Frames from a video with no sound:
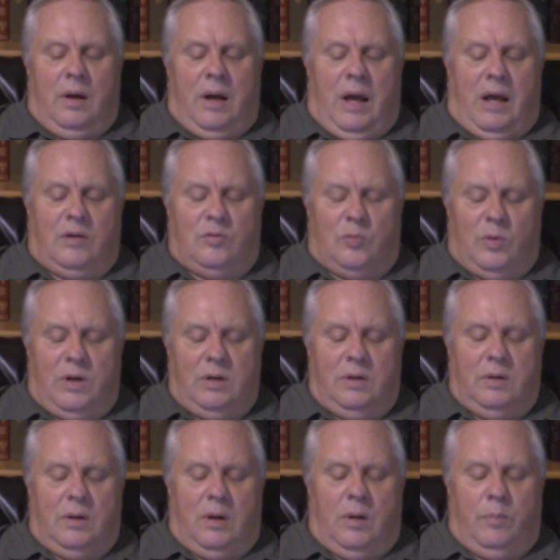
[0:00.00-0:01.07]
has
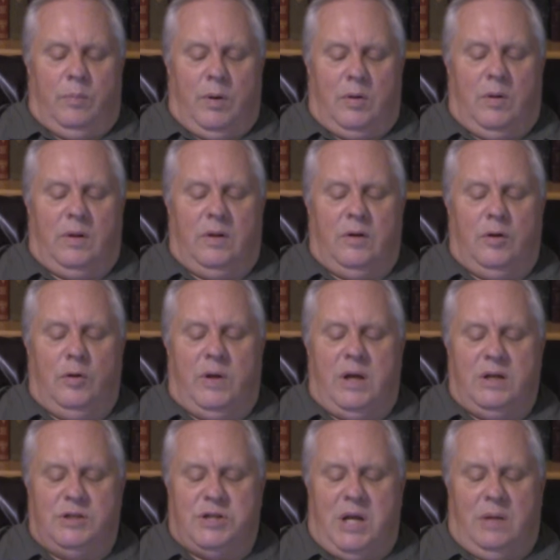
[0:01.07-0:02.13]
written a booklet, the New
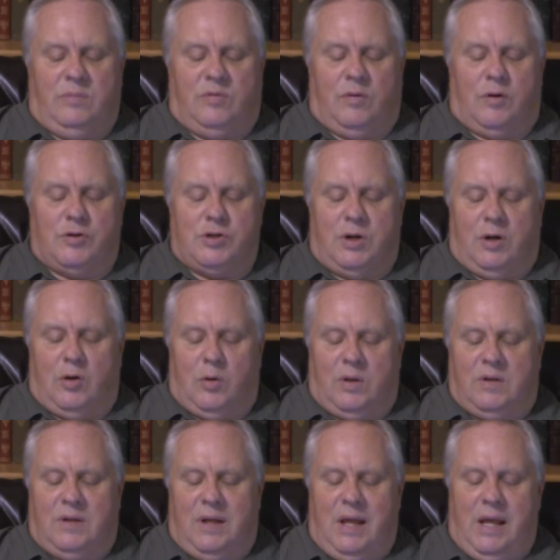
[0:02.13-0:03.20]
King James Version, a
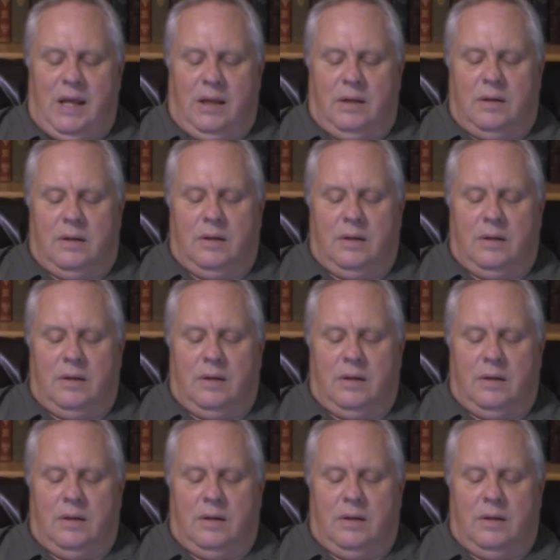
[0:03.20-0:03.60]
critique.